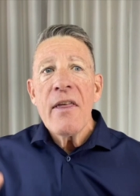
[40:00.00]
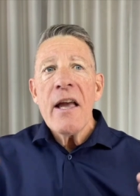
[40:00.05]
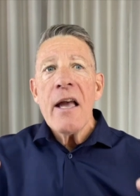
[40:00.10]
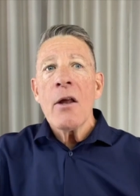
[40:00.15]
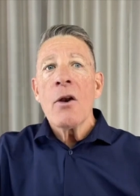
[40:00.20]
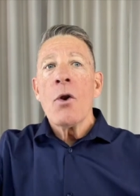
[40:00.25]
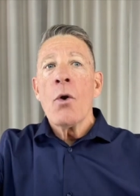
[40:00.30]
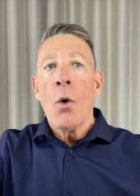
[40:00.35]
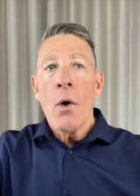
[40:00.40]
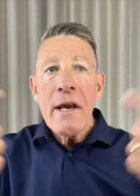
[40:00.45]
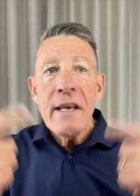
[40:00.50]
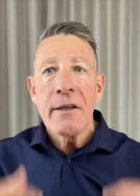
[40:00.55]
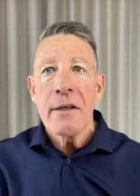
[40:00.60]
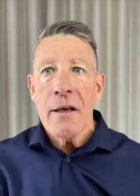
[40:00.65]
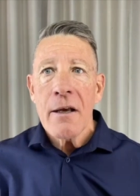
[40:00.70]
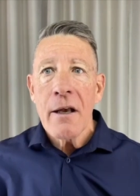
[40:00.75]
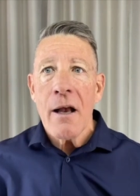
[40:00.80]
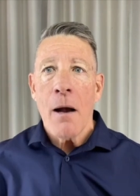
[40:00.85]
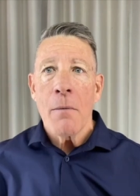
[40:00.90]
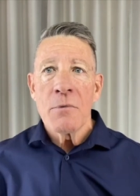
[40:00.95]

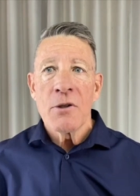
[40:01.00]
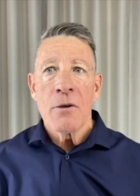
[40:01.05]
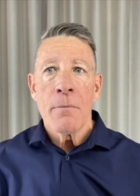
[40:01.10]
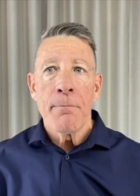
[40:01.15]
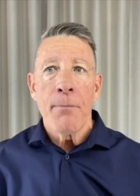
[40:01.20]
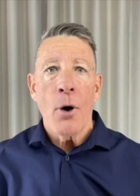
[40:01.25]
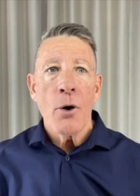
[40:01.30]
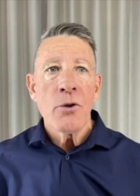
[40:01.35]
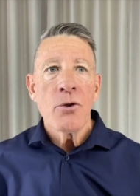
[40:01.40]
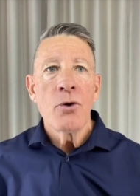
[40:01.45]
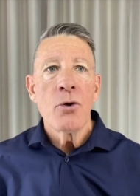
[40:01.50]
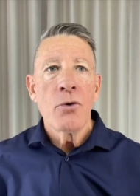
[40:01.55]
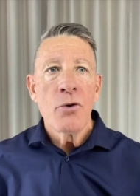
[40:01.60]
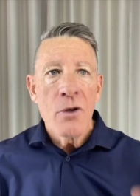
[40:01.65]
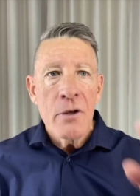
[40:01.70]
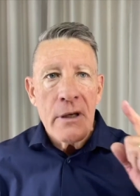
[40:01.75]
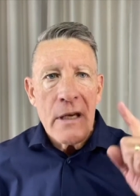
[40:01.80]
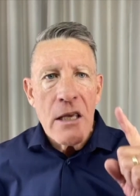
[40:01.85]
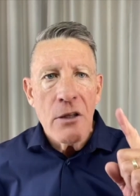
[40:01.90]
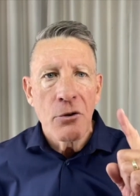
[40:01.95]
anointing comes upon you,
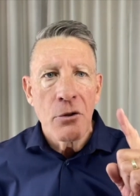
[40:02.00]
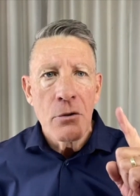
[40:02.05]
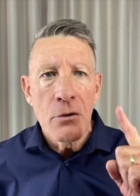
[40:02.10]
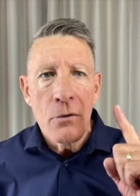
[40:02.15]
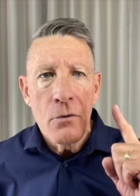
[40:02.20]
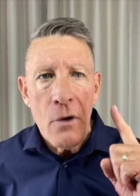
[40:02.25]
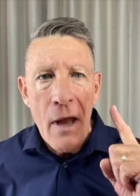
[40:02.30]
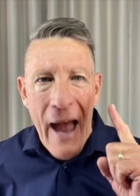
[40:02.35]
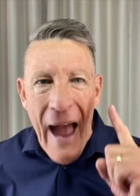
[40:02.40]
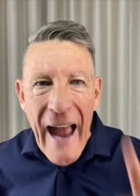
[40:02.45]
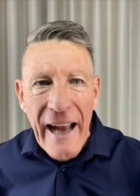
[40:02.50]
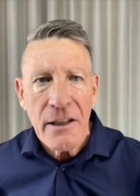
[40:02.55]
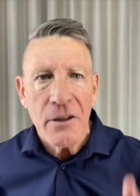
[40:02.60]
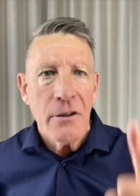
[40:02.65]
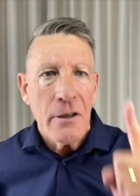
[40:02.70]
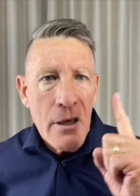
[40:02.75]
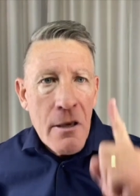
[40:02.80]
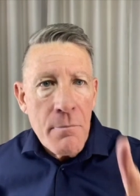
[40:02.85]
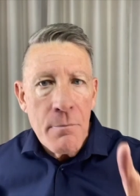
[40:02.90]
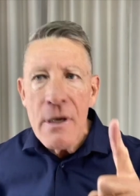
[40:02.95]
you need to act
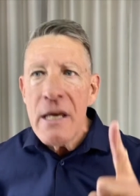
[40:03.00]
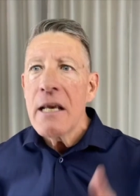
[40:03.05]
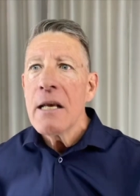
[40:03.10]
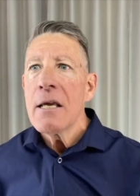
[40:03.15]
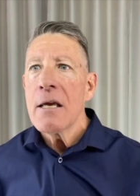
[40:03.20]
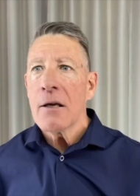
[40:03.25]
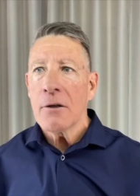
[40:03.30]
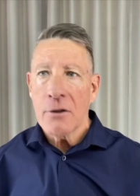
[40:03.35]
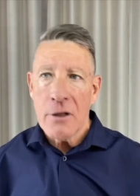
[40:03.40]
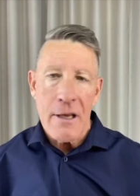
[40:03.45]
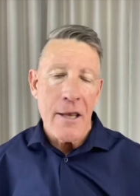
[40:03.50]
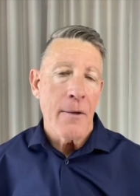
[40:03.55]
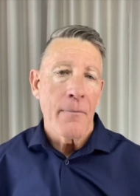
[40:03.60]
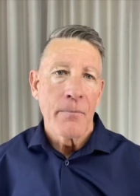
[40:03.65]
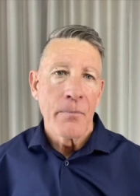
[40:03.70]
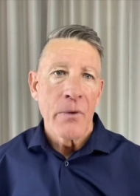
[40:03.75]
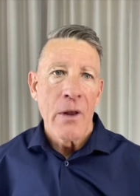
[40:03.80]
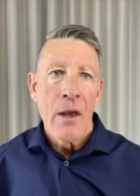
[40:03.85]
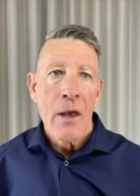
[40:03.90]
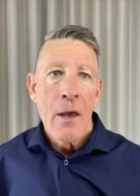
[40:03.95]
immediately.
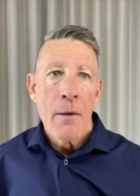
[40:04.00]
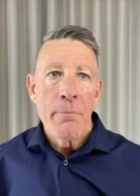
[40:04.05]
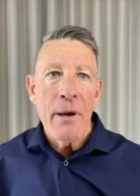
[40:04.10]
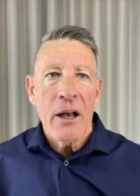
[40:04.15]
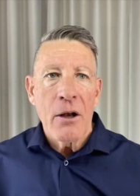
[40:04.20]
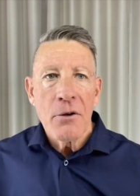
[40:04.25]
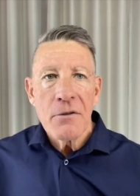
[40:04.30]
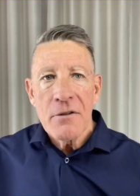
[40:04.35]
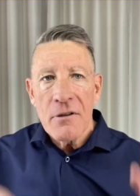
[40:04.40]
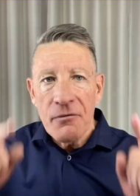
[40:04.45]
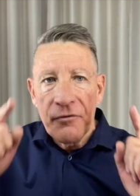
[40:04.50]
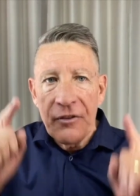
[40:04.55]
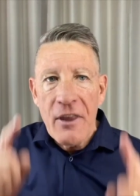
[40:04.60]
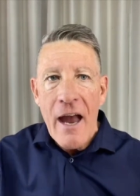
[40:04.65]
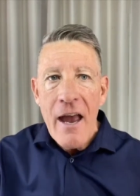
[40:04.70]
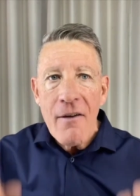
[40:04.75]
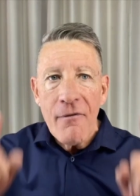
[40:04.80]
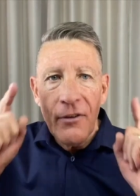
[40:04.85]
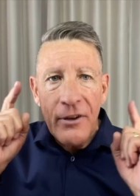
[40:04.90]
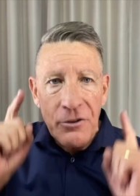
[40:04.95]
Because if
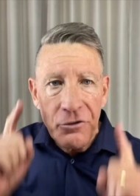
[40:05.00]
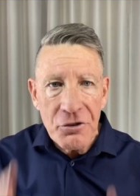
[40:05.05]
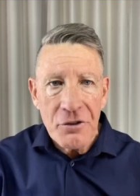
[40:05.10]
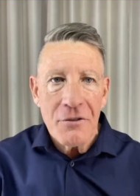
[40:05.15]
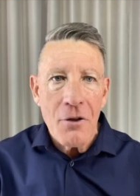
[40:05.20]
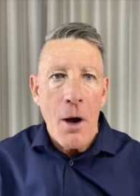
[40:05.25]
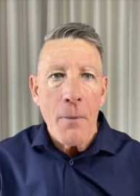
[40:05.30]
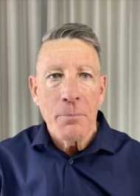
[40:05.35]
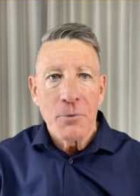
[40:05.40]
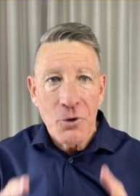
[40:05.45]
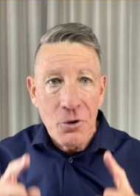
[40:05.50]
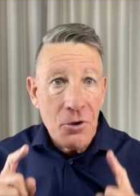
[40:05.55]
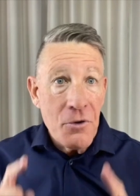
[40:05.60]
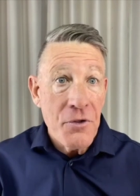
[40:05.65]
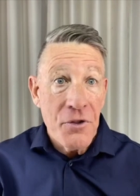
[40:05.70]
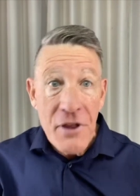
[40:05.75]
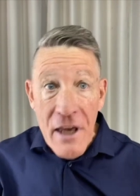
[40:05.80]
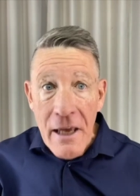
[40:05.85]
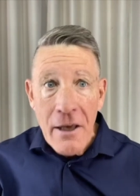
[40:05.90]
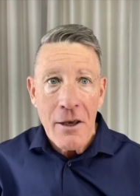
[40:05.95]
David stopped to
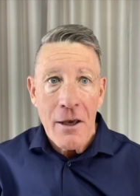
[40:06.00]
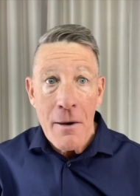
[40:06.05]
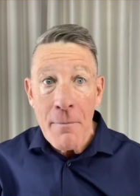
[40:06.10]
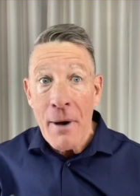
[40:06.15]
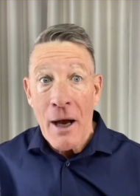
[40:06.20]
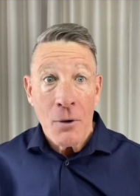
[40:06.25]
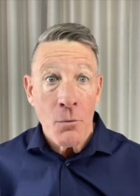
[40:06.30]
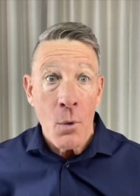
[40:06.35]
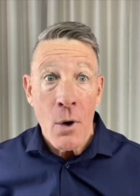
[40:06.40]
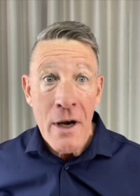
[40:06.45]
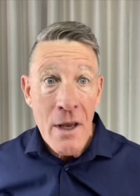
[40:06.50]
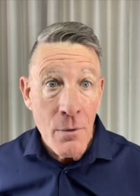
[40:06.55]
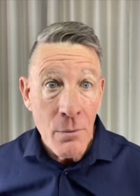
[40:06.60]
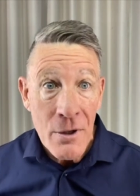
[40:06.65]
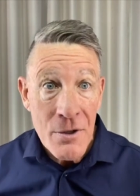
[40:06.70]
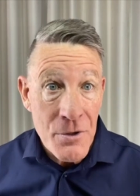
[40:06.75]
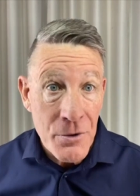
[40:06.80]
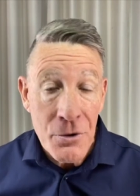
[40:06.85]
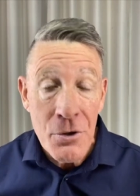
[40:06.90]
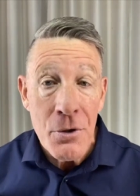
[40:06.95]
think about what he
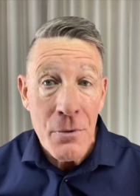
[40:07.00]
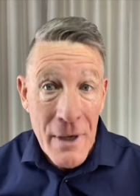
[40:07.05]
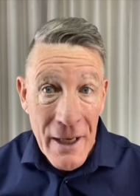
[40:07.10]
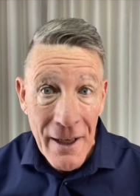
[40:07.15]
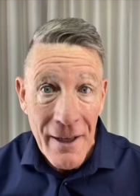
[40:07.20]
was doing,